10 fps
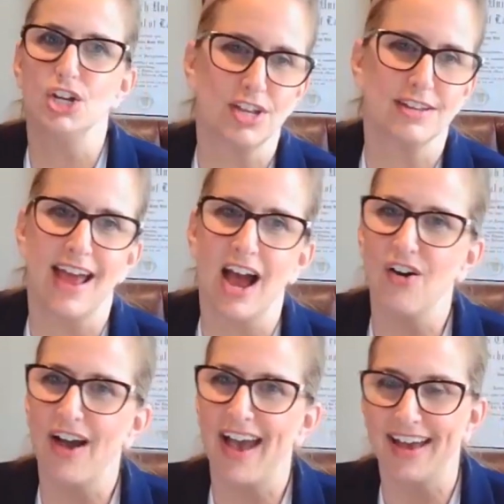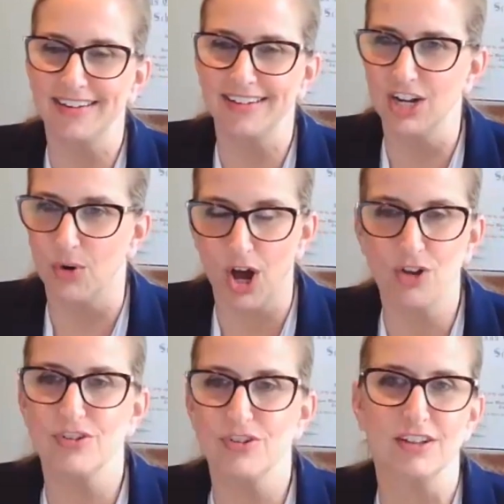She now had,
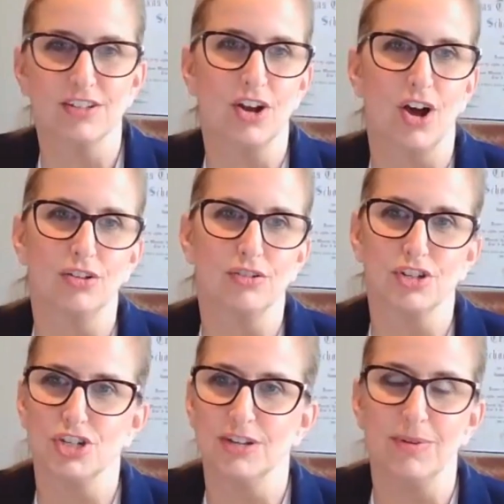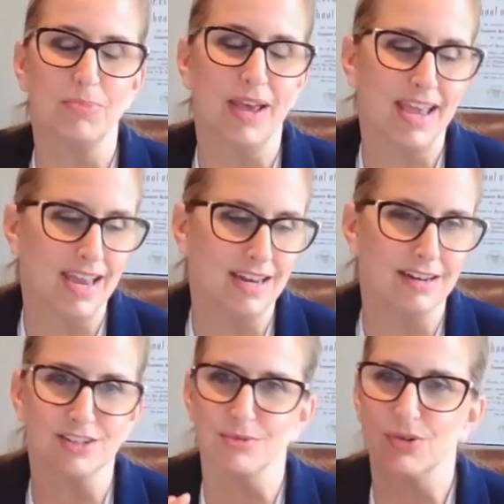$100,000 that she had been
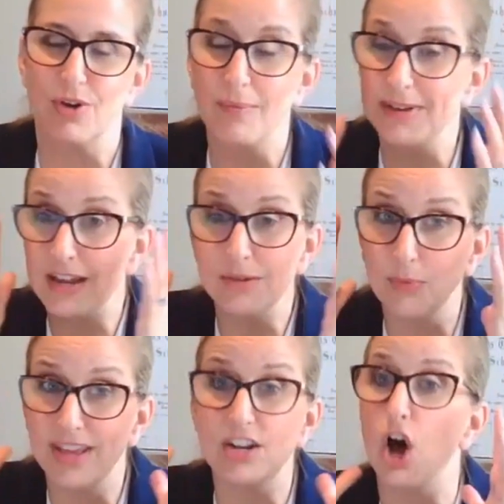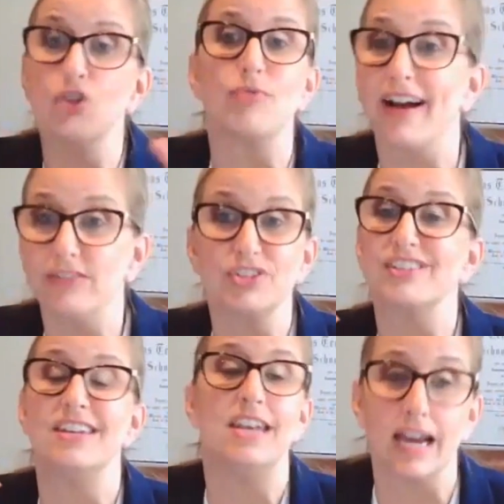paid because we had to unravel
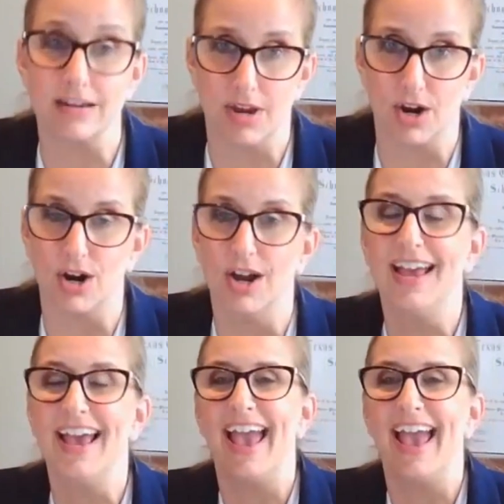this nightmare.